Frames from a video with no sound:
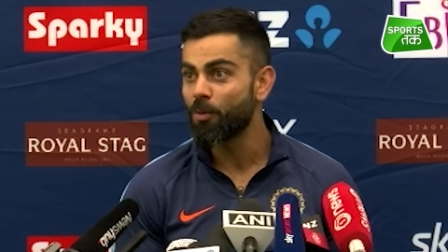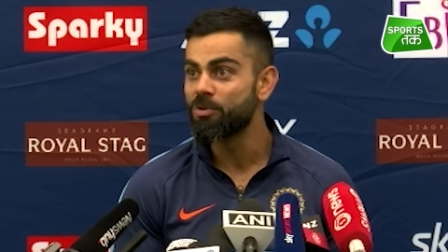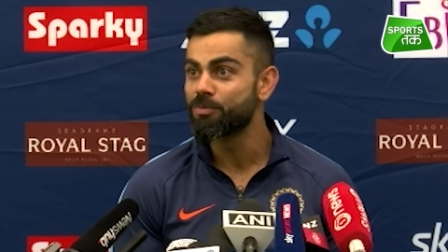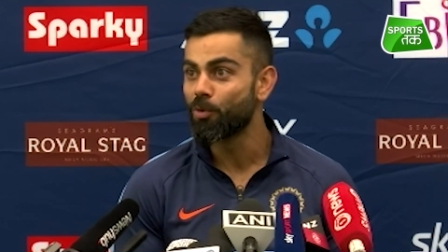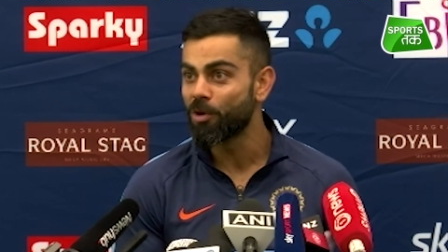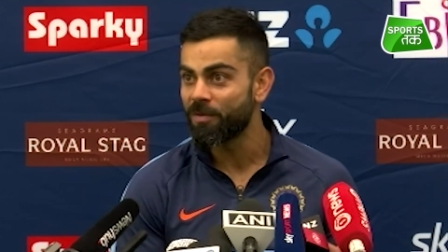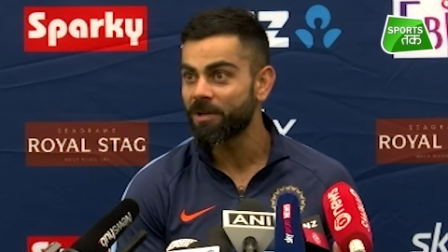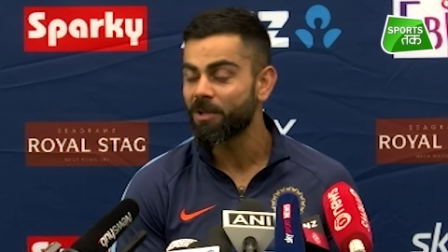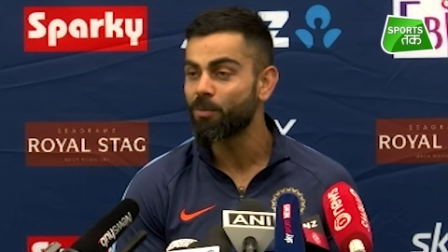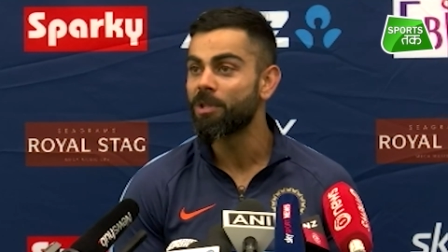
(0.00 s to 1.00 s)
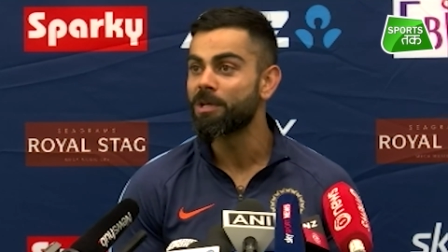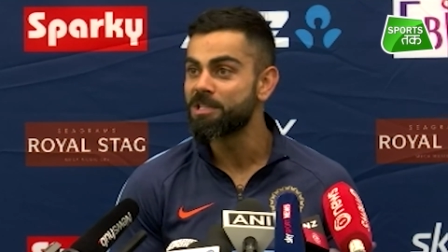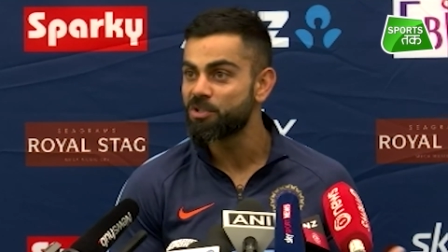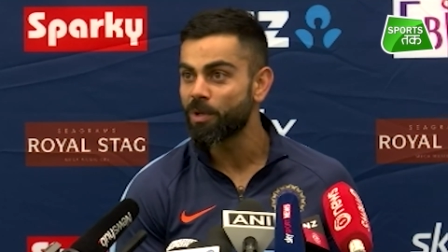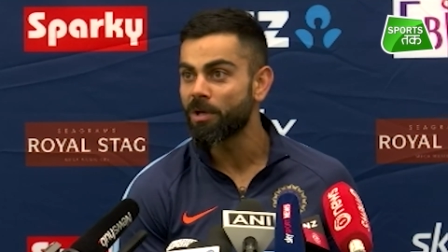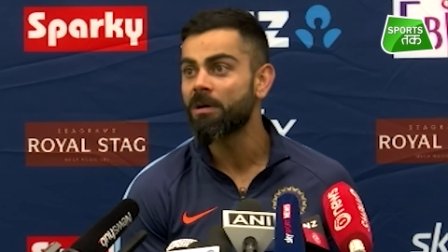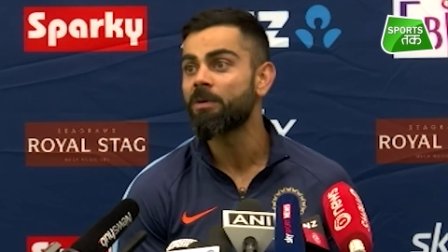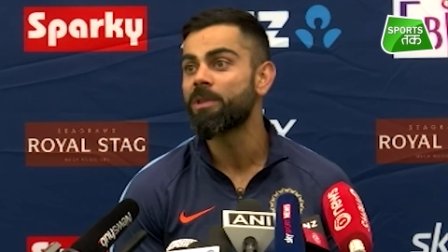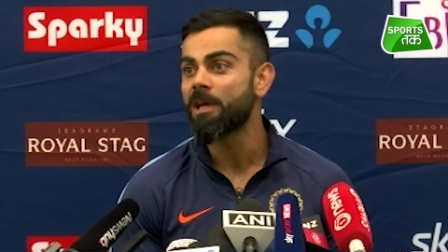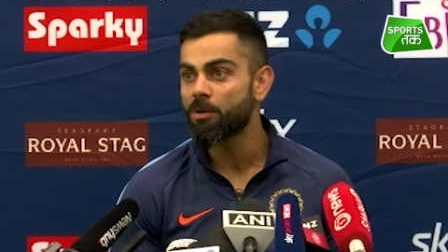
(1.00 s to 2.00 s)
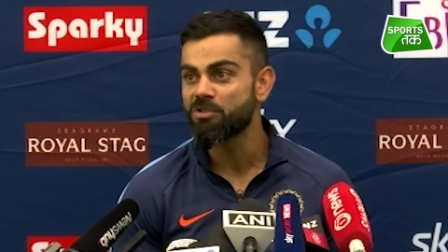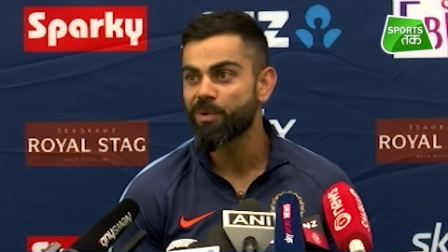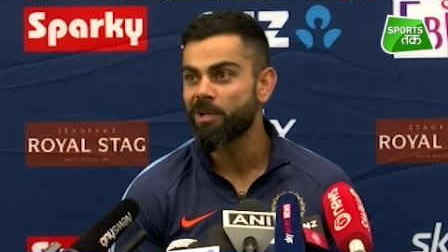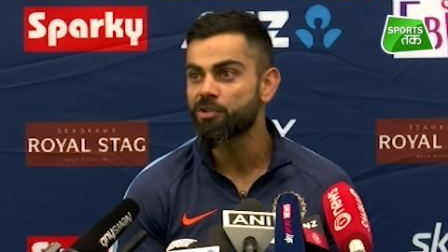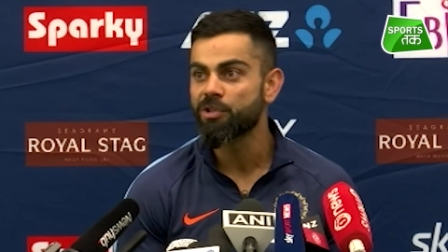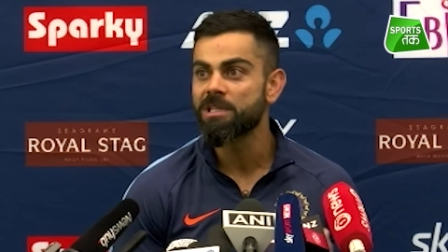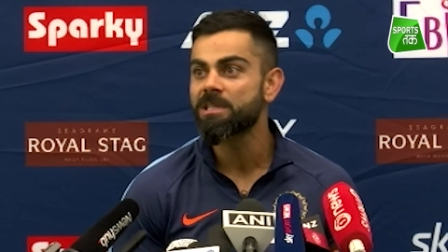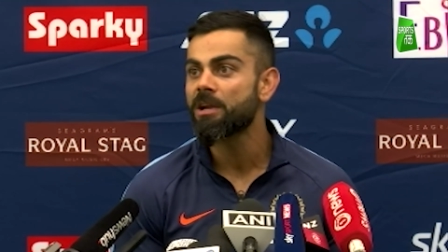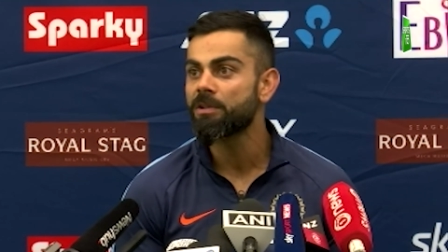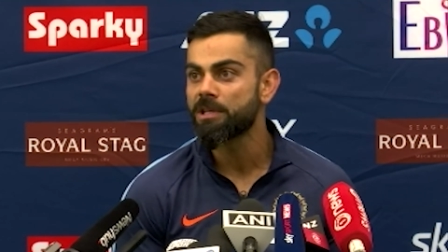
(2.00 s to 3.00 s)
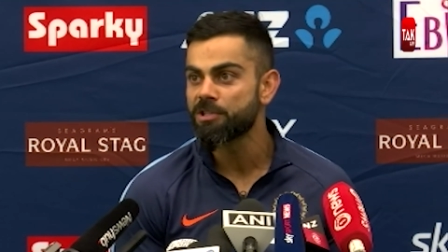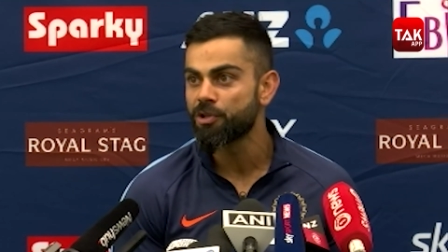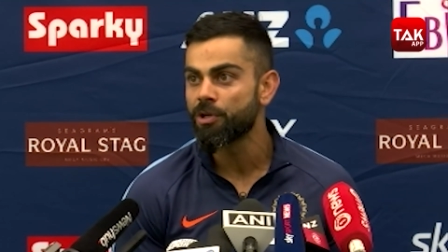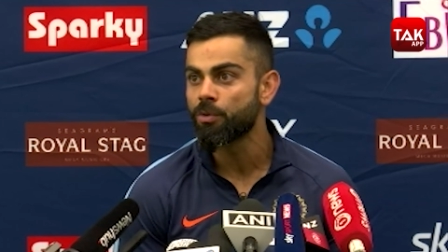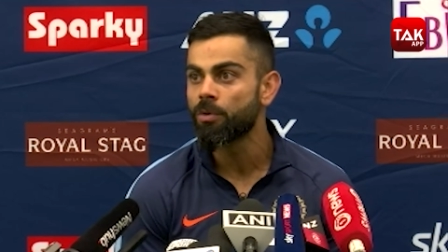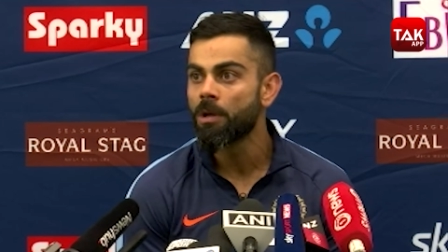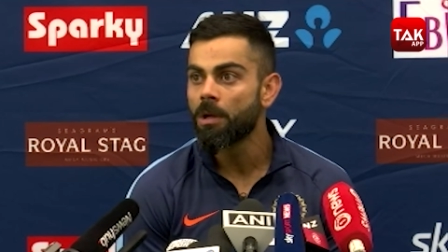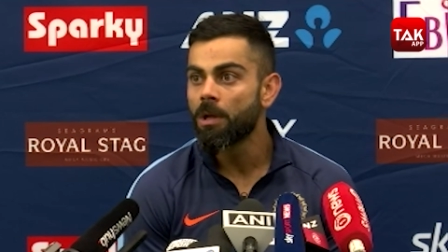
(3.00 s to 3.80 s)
who is more effective with the in-swinger, with the out-swinger? So these kind of things you need to